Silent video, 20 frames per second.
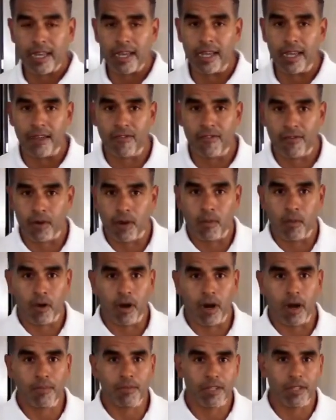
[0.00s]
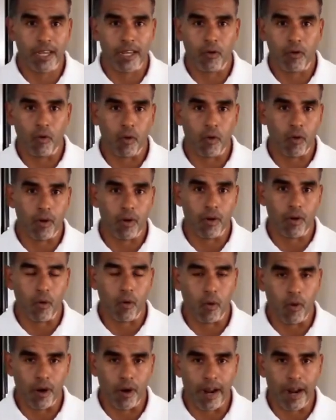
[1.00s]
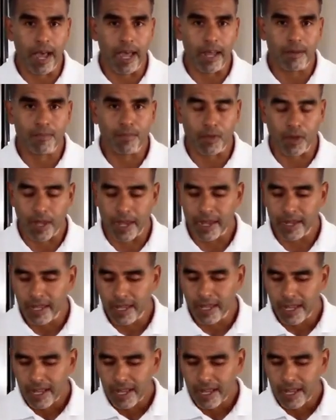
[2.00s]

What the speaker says: a firmware update or not, okay?